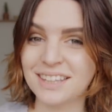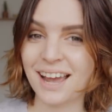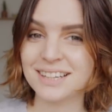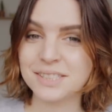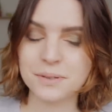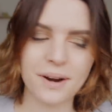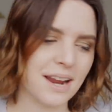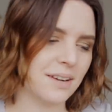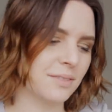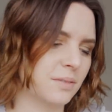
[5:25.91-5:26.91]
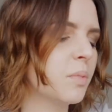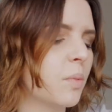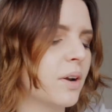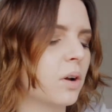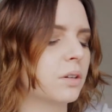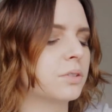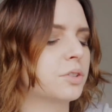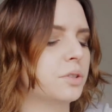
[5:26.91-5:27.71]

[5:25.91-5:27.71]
That's great. And then we went on